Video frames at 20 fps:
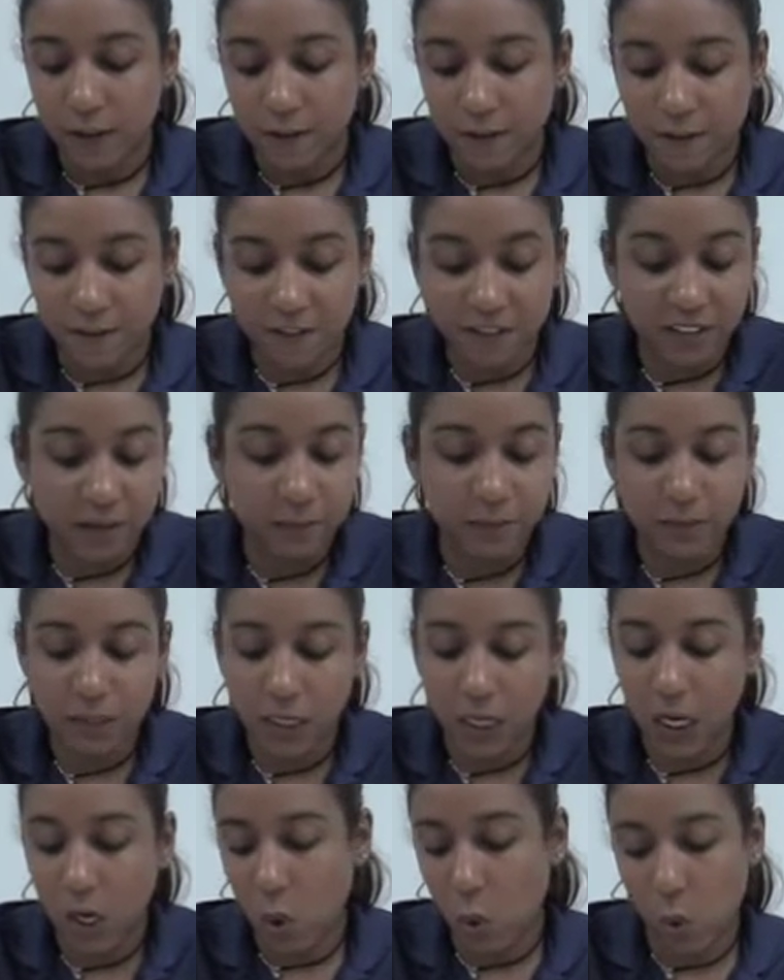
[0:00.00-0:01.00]

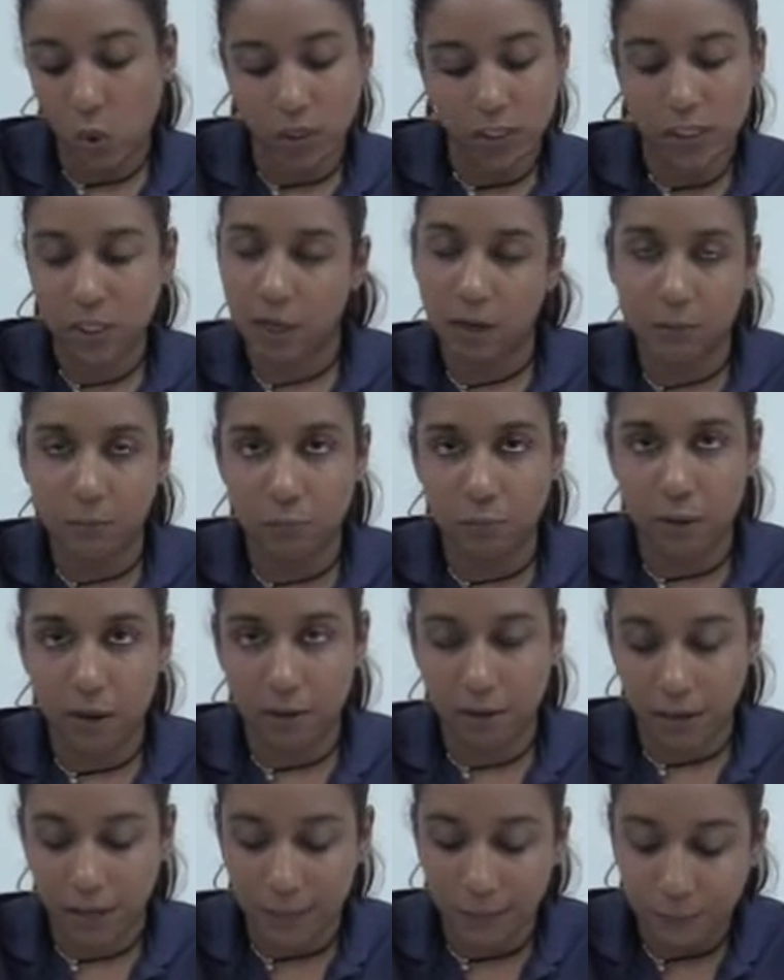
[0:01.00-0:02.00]
flimsy, or
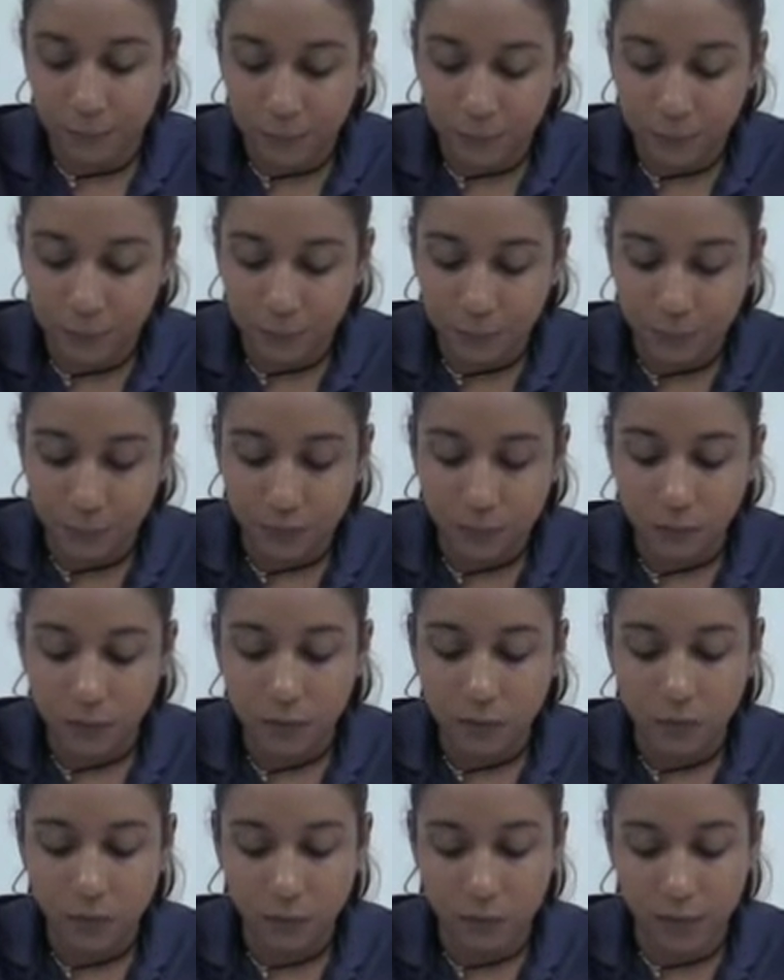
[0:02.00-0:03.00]
temporary.
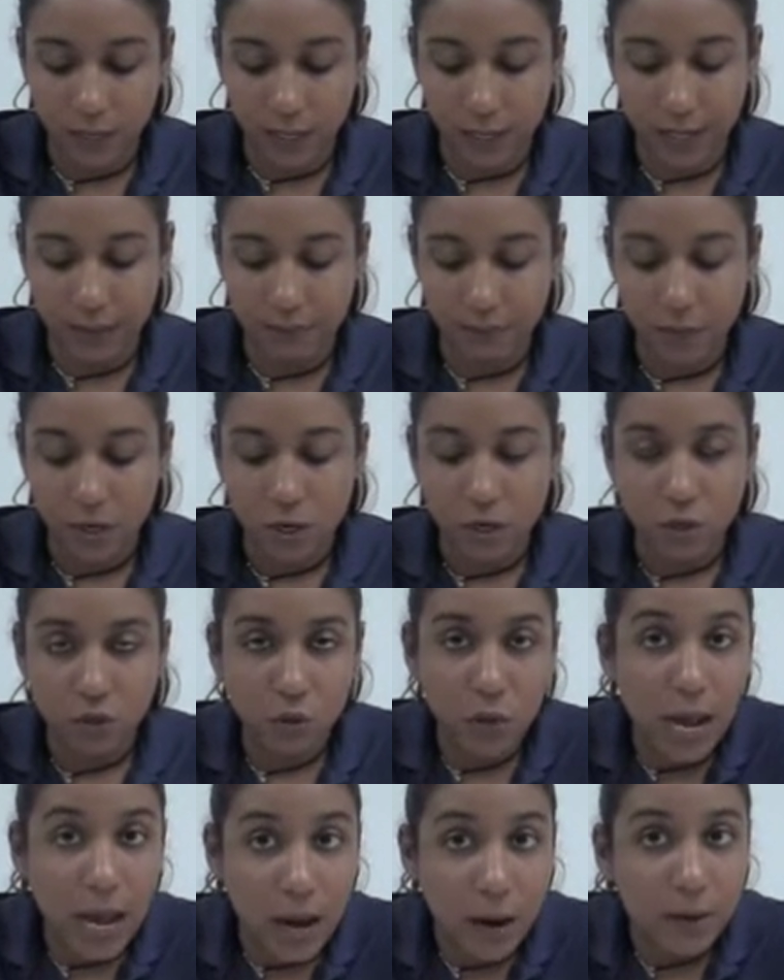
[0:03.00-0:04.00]
Okay,
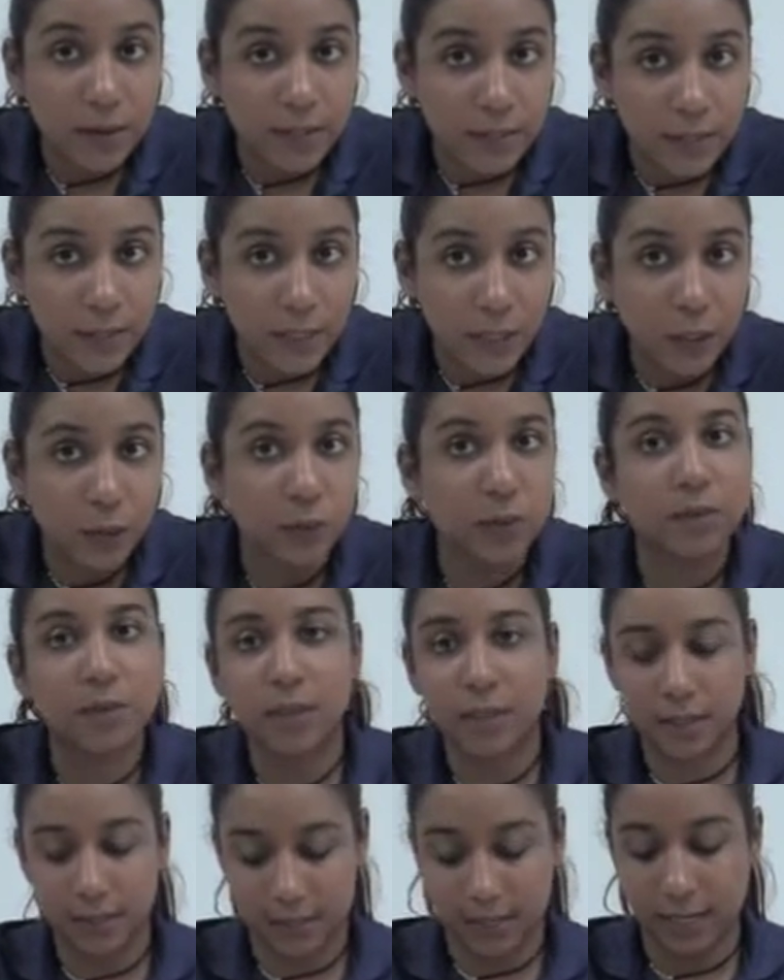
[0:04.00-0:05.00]
so how is it used
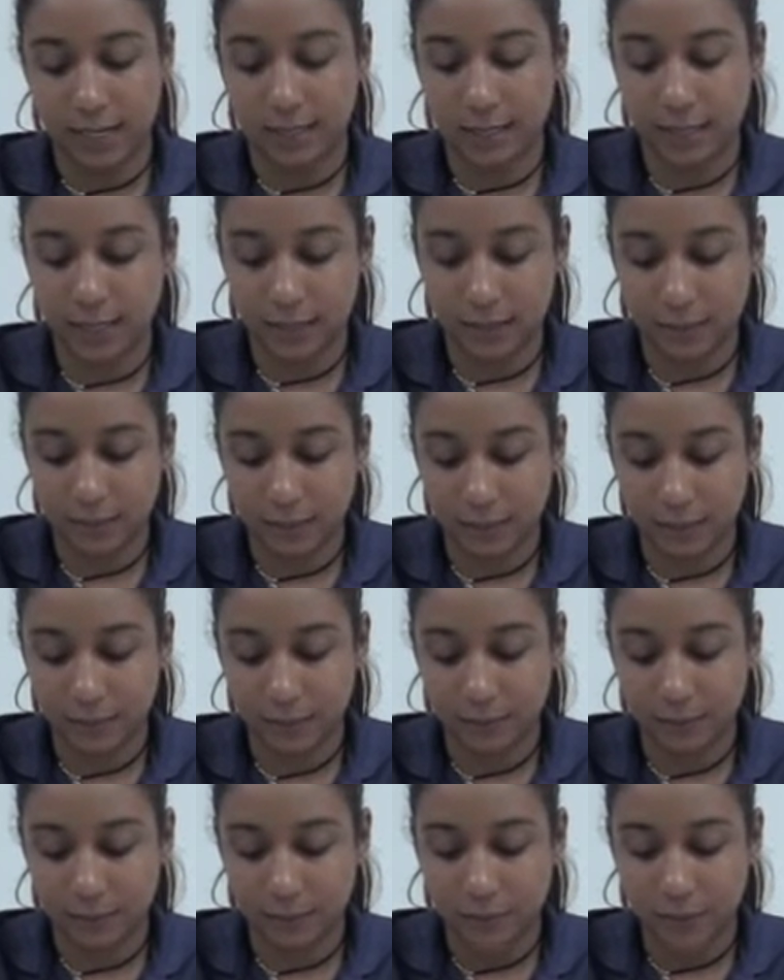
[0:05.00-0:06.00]
in a sentence?
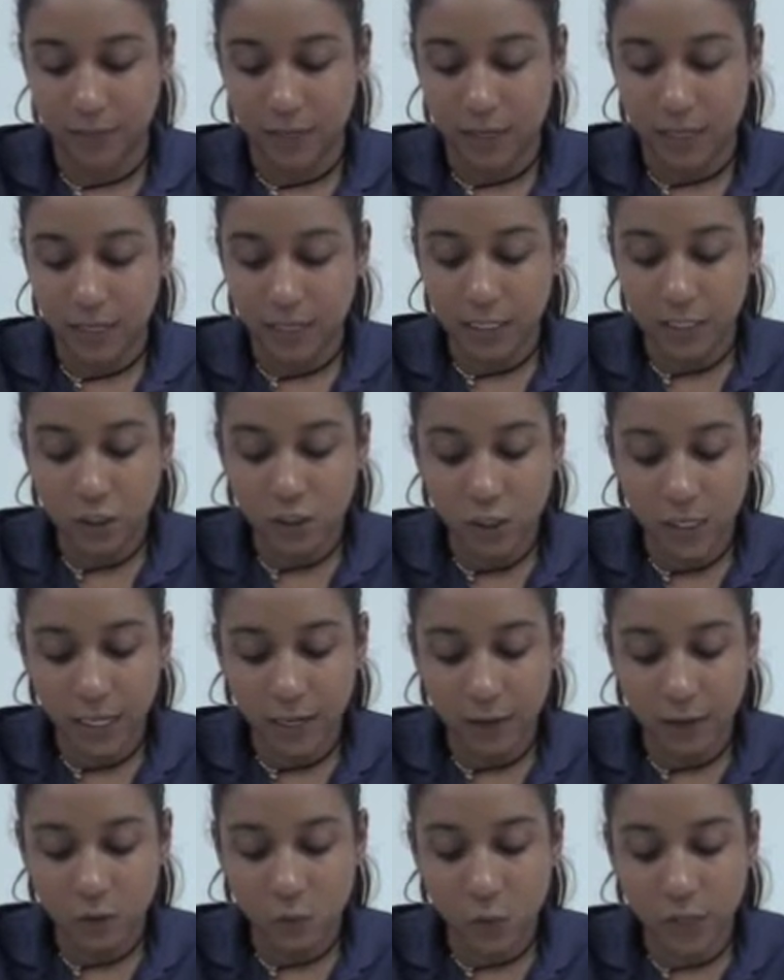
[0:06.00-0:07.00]
Let's look
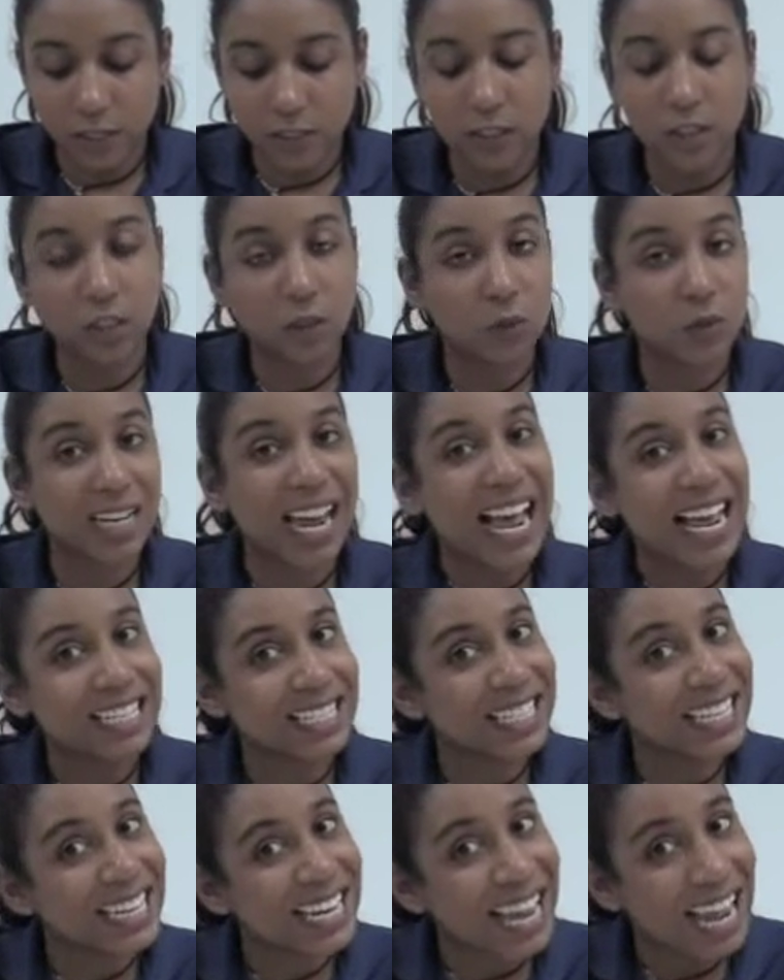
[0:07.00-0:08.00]
at the way it's used
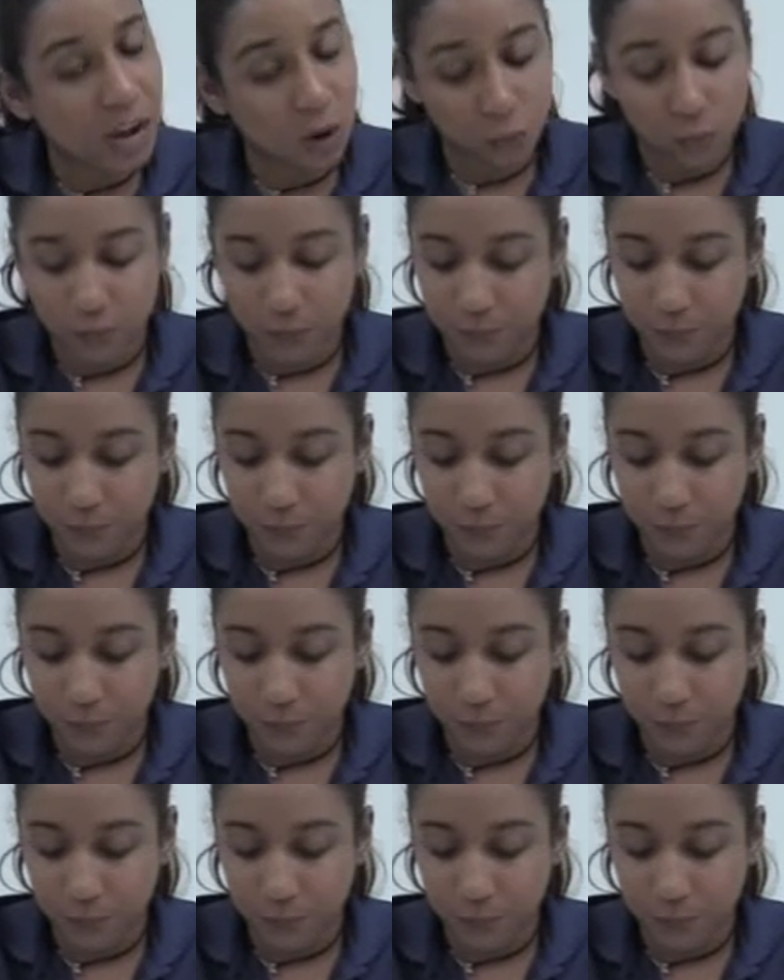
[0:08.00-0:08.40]
as a noun.